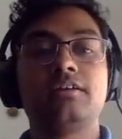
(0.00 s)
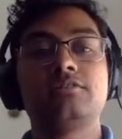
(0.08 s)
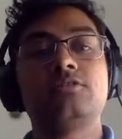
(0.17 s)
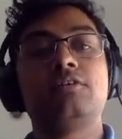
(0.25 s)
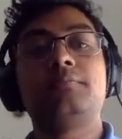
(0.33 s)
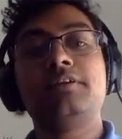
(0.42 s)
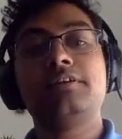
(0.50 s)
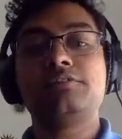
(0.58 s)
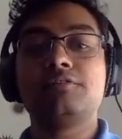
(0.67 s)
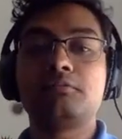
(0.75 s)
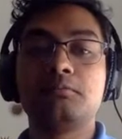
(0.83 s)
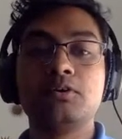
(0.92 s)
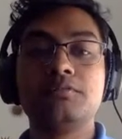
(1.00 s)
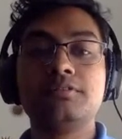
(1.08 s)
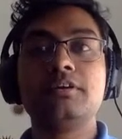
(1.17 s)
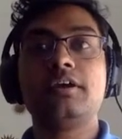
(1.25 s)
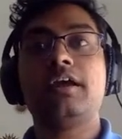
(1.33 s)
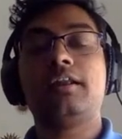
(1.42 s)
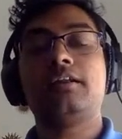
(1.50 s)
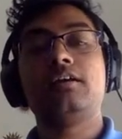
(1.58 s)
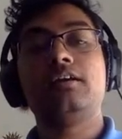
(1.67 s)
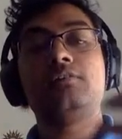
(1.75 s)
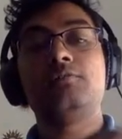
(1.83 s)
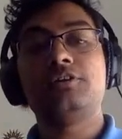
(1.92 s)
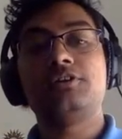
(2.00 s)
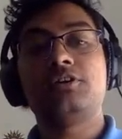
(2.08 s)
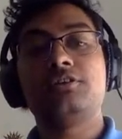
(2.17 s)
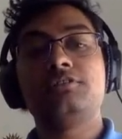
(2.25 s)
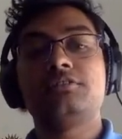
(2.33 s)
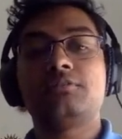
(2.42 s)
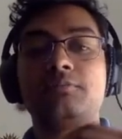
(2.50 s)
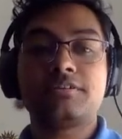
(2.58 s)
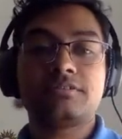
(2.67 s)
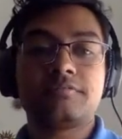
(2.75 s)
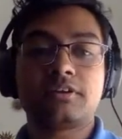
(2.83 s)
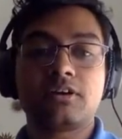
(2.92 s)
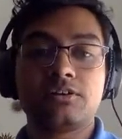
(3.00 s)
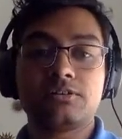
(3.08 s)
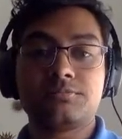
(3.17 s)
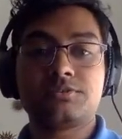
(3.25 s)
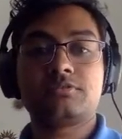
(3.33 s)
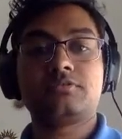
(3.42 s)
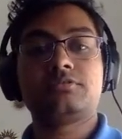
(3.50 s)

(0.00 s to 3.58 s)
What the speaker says: So it basically removes it and returns the rest of the columns.